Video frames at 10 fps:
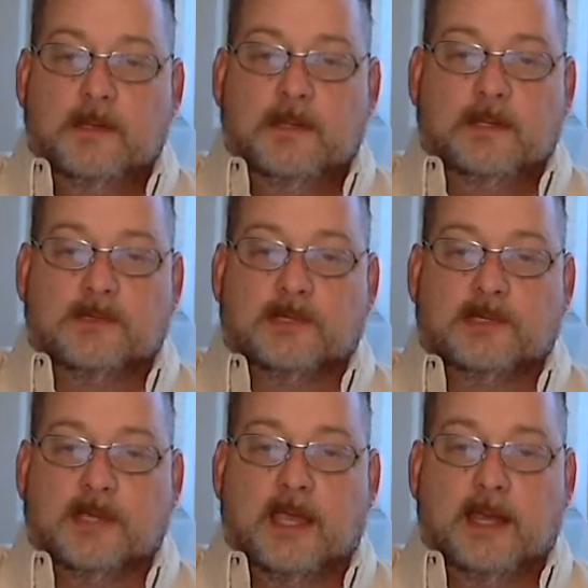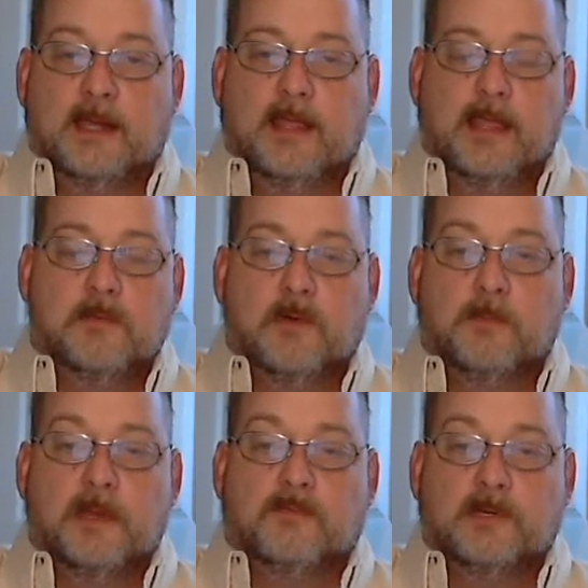in society. They want
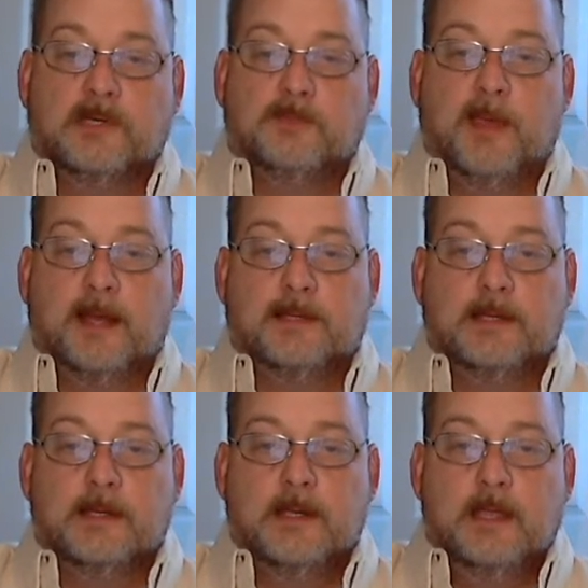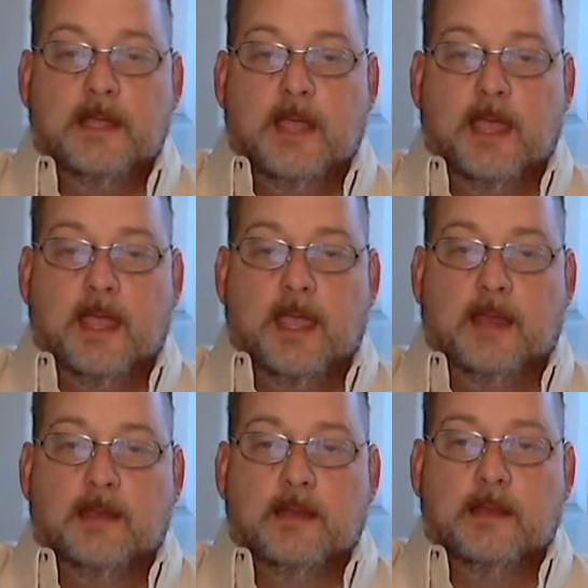to be respected.
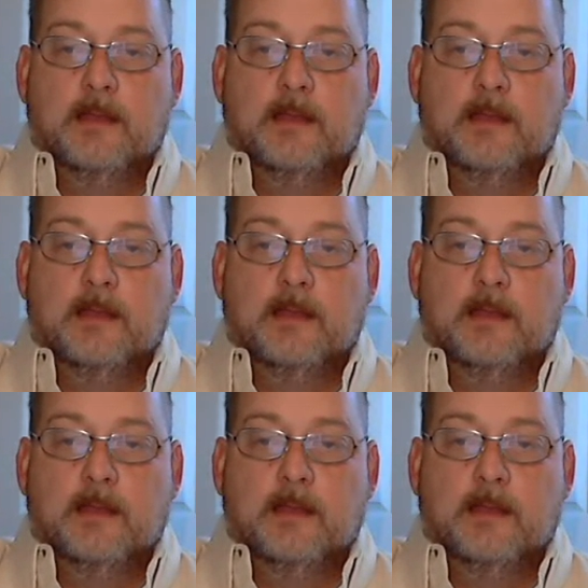And